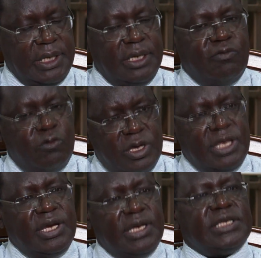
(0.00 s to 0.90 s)
If
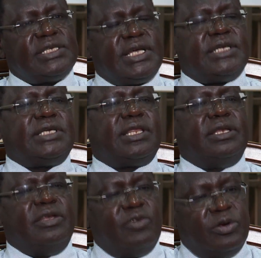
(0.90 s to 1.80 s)
we really
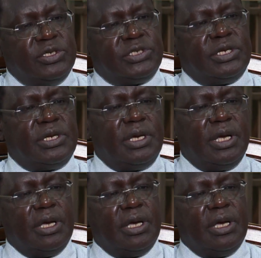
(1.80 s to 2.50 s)
started devolution